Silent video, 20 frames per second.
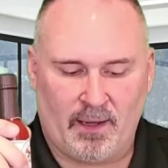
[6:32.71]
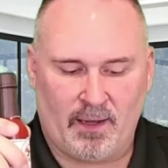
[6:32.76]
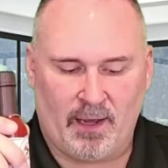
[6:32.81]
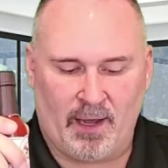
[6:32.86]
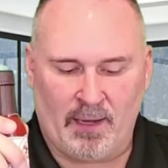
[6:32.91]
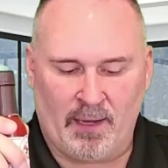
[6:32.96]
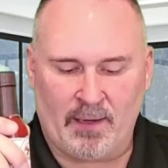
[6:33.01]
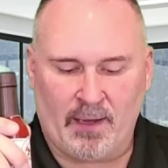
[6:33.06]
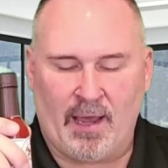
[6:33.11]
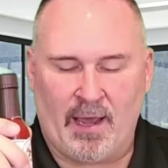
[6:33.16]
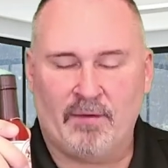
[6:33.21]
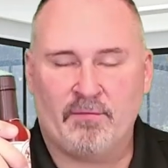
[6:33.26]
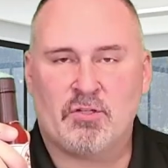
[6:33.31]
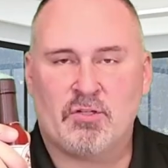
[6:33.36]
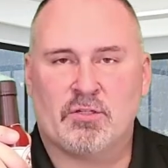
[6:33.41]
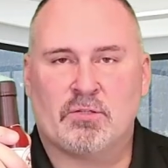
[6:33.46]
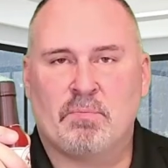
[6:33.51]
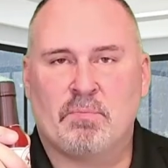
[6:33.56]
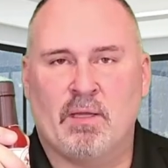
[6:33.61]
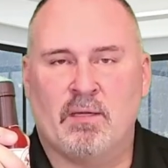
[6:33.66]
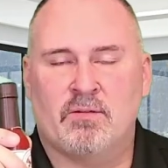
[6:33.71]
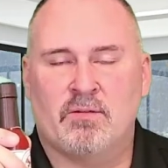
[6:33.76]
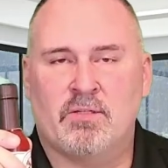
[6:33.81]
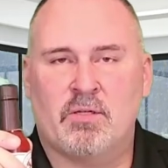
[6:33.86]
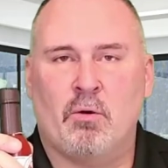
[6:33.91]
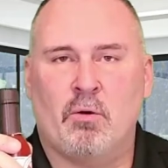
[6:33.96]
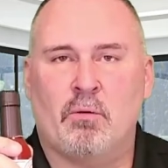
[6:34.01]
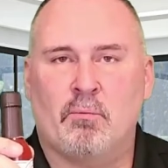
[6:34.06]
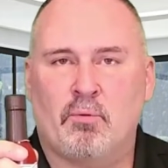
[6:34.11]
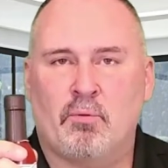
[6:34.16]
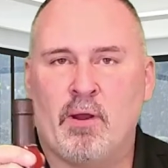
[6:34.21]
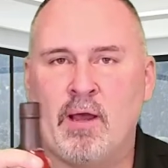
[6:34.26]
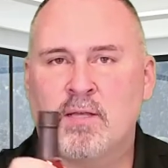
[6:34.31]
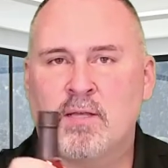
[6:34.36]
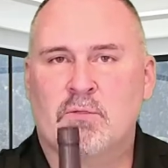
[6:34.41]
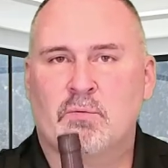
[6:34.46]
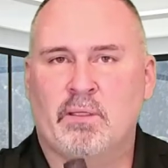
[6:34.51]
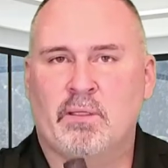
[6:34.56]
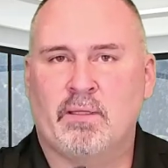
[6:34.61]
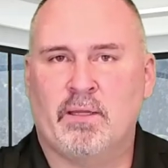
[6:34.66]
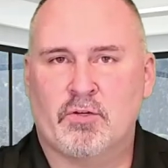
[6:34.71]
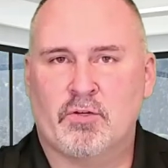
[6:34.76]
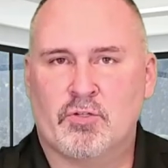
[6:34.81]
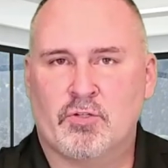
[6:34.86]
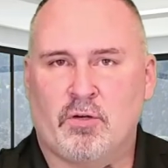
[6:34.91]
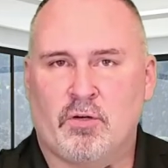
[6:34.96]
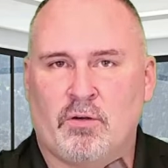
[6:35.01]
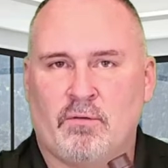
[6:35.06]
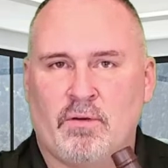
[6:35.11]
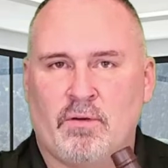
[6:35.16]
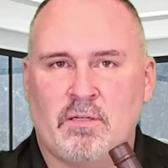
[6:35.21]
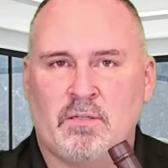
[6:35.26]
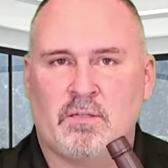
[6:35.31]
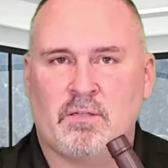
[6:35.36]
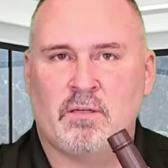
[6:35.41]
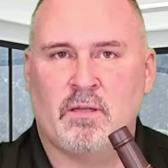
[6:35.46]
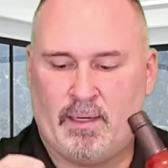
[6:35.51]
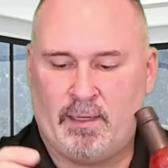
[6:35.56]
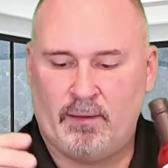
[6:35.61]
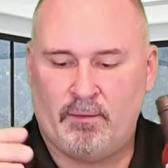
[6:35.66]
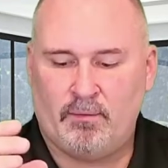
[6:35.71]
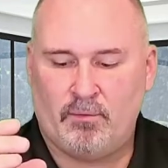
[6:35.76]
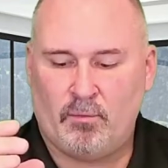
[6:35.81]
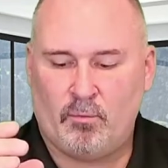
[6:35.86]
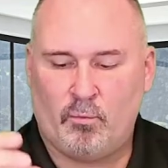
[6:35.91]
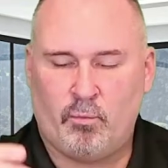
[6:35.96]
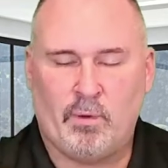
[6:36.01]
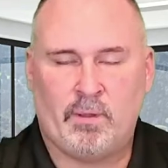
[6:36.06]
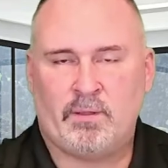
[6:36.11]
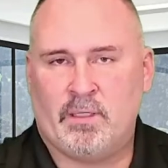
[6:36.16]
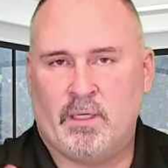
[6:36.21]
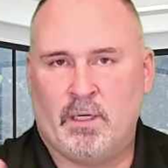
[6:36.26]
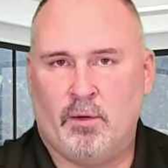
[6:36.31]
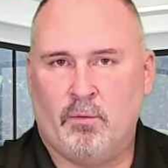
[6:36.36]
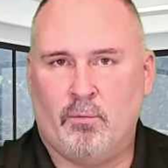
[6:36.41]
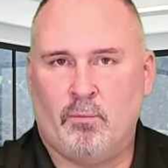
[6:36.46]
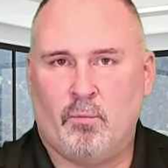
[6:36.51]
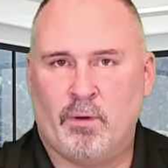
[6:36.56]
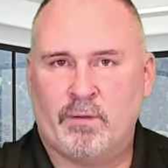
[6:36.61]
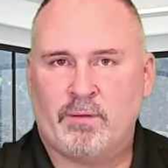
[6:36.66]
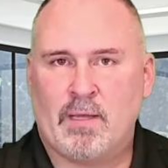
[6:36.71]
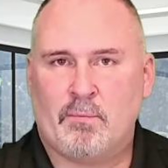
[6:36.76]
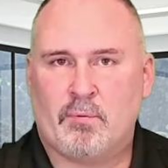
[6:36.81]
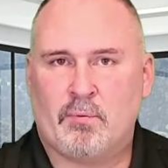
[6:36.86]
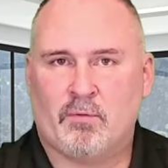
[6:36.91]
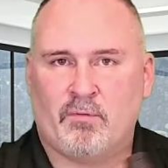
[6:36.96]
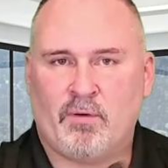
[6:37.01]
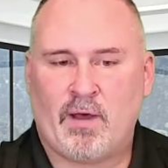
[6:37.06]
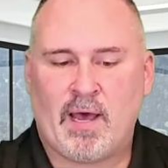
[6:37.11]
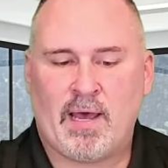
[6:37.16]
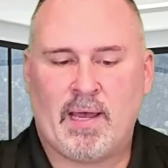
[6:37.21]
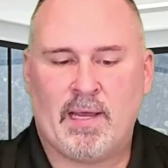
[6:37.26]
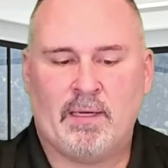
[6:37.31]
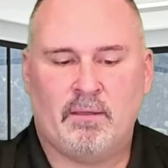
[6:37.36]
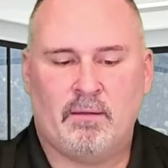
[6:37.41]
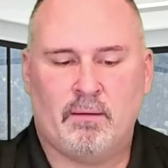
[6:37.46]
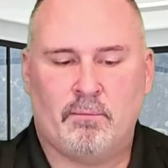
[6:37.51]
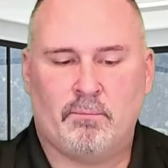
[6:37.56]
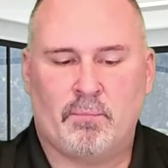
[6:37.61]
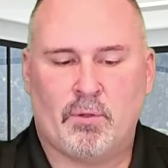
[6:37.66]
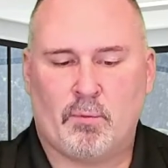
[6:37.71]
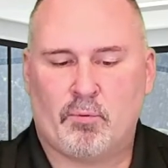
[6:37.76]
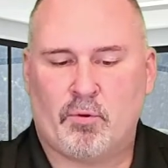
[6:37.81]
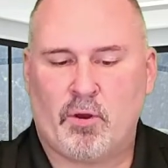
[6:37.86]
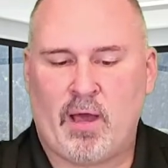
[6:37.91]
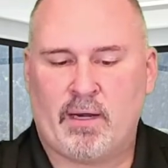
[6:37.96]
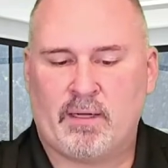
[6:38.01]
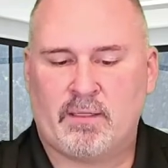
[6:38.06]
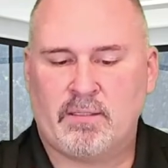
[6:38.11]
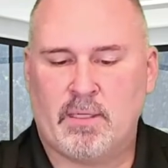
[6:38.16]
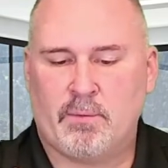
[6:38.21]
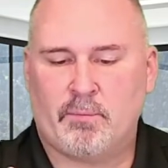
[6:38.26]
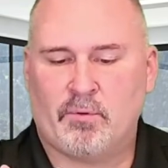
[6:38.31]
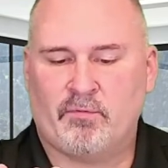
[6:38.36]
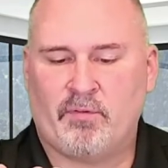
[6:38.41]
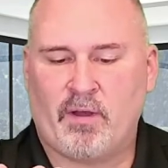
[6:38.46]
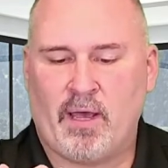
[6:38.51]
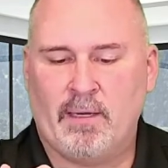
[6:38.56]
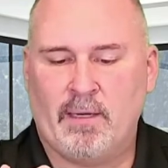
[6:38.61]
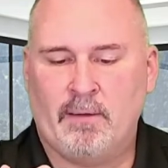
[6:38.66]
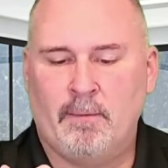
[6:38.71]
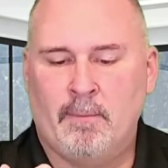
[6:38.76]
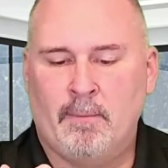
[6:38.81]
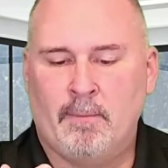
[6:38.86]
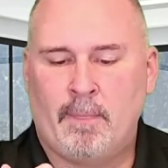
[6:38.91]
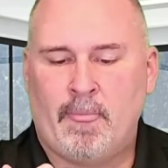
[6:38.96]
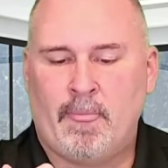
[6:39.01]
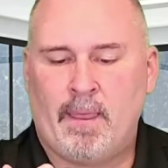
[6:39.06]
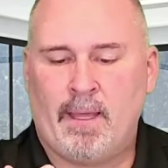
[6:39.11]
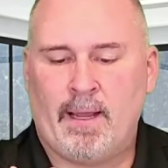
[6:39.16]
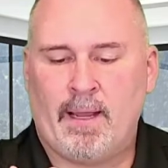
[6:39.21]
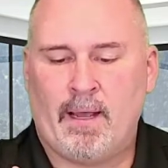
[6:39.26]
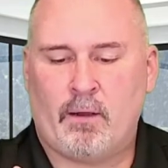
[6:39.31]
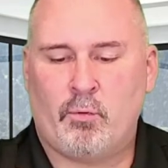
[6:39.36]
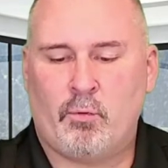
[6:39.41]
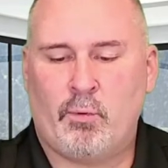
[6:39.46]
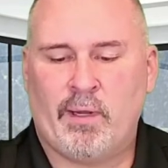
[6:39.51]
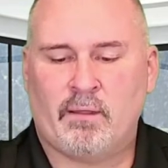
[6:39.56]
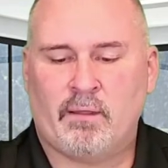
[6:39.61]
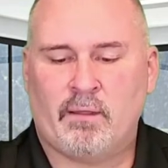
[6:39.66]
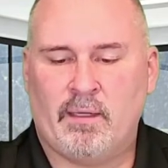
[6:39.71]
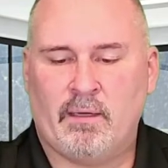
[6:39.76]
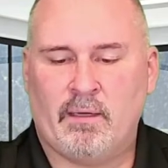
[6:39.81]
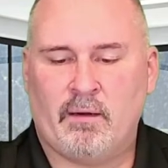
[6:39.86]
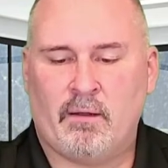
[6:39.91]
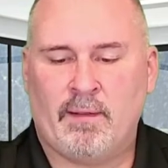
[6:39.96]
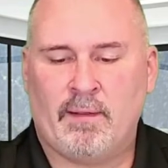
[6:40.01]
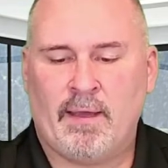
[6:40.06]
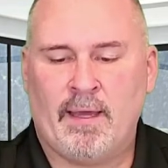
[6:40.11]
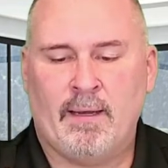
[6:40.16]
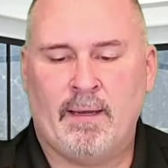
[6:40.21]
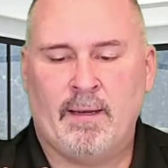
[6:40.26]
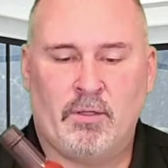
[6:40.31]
I've just been so impressed with their service and what, you know, what they provide, the products they provide, and how quickly and all that.